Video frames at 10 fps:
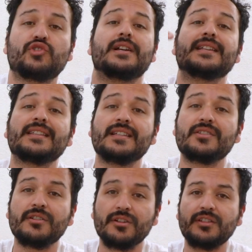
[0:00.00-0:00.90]
translates
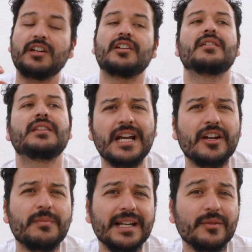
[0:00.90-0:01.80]
to your
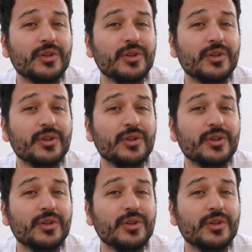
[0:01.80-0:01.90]
entire body,